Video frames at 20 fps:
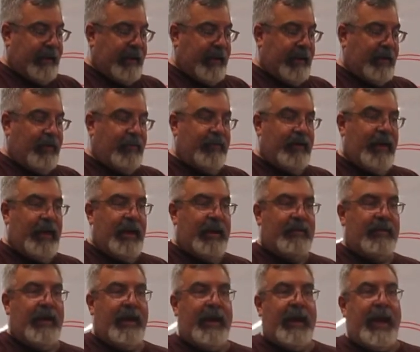That goes on
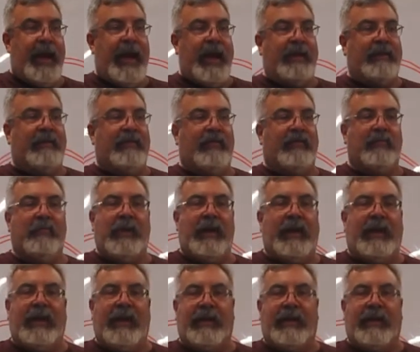it. I had this made.